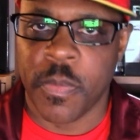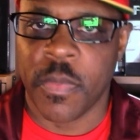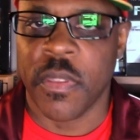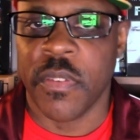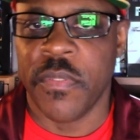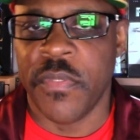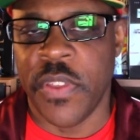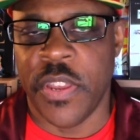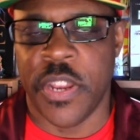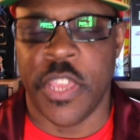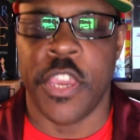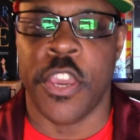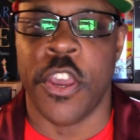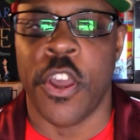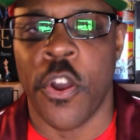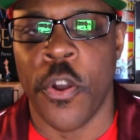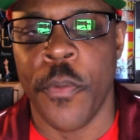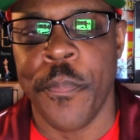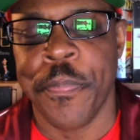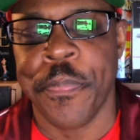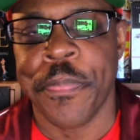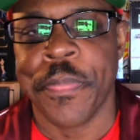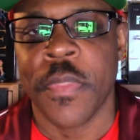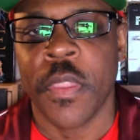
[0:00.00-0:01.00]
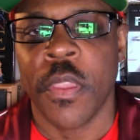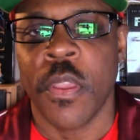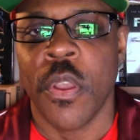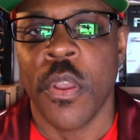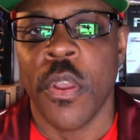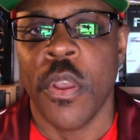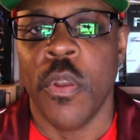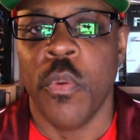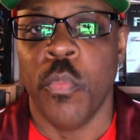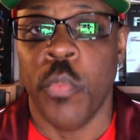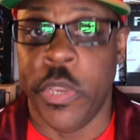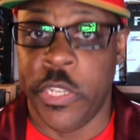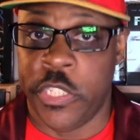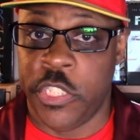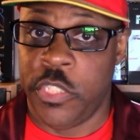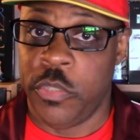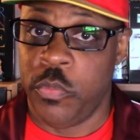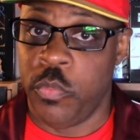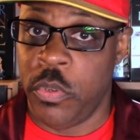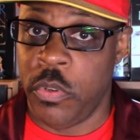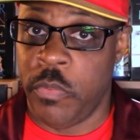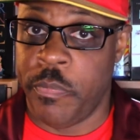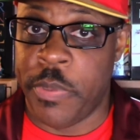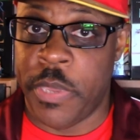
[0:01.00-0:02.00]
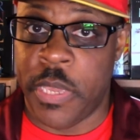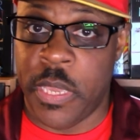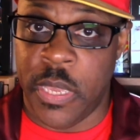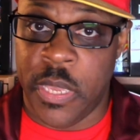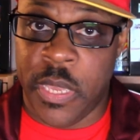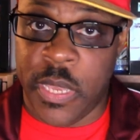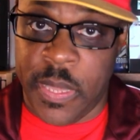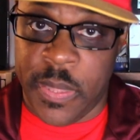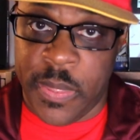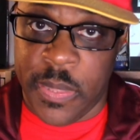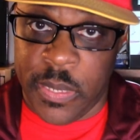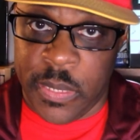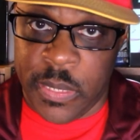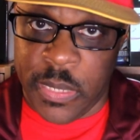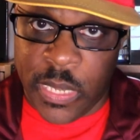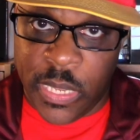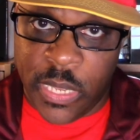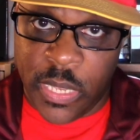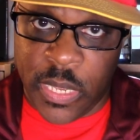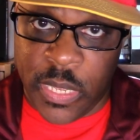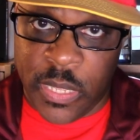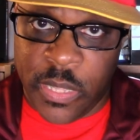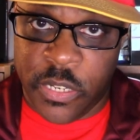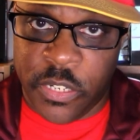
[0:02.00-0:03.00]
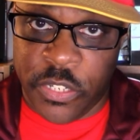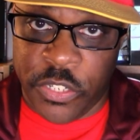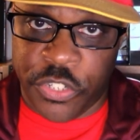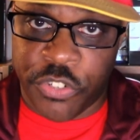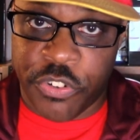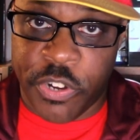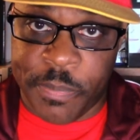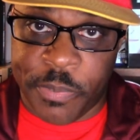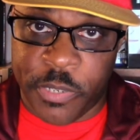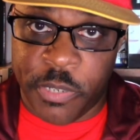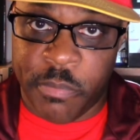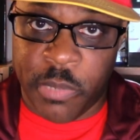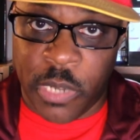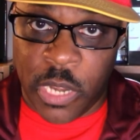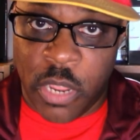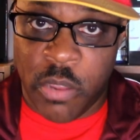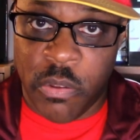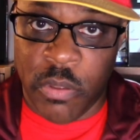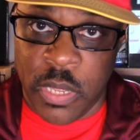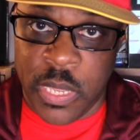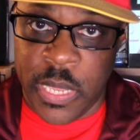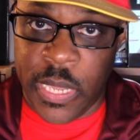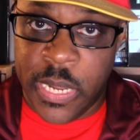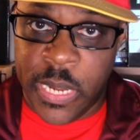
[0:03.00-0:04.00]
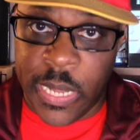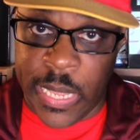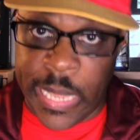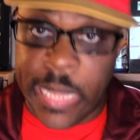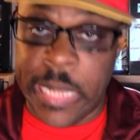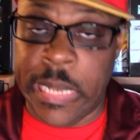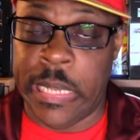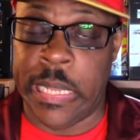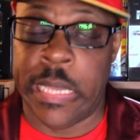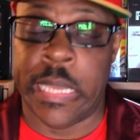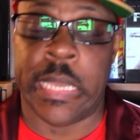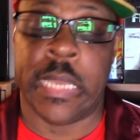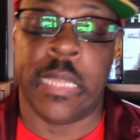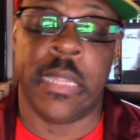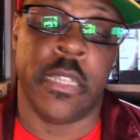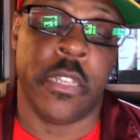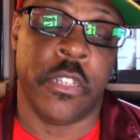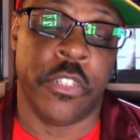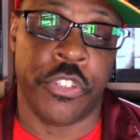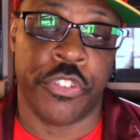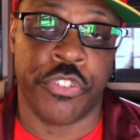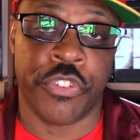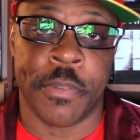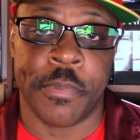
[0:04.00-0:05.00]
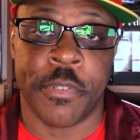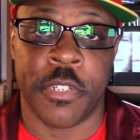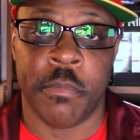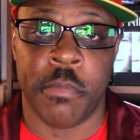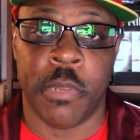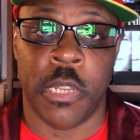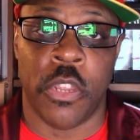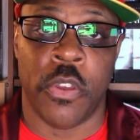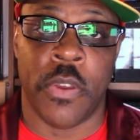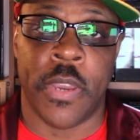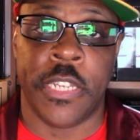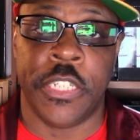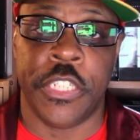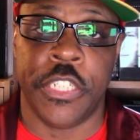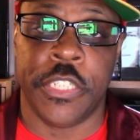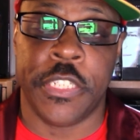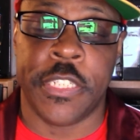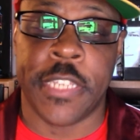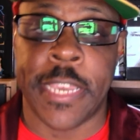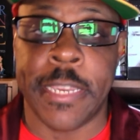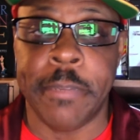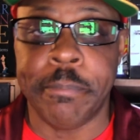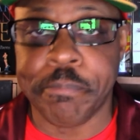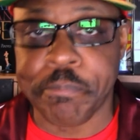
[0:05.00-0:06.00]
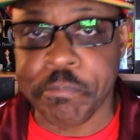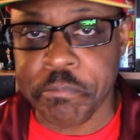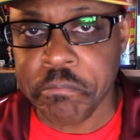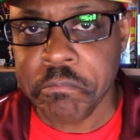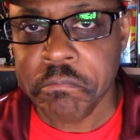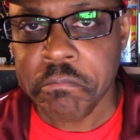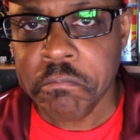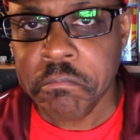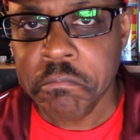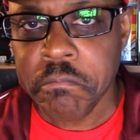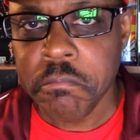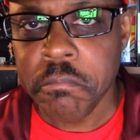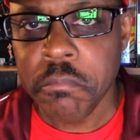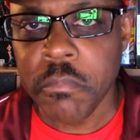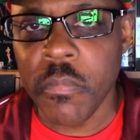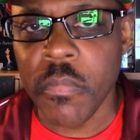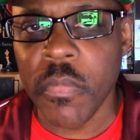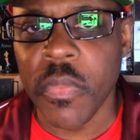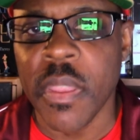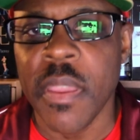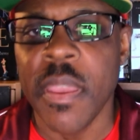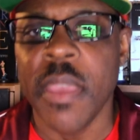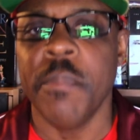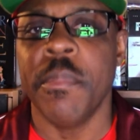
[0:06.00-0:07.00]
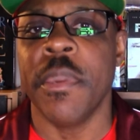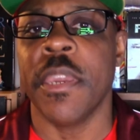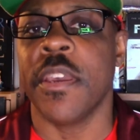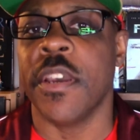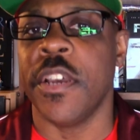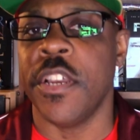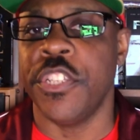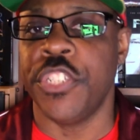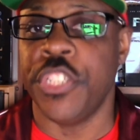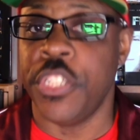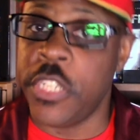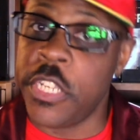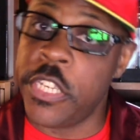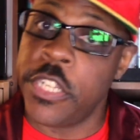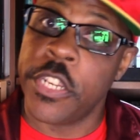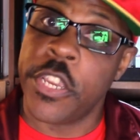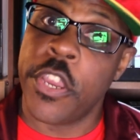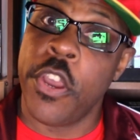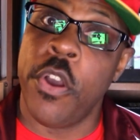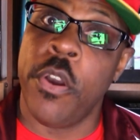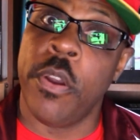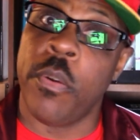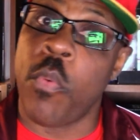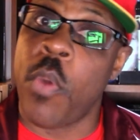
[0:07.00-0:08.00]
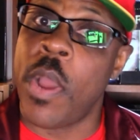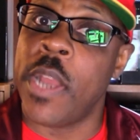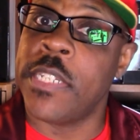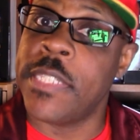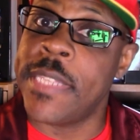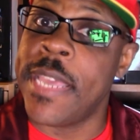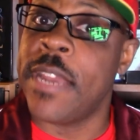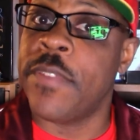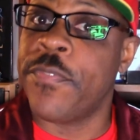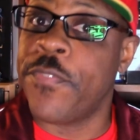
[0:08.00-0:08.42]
video, which will be in the link in the description below, in a link in the description below, I should say, because you need to go and watch that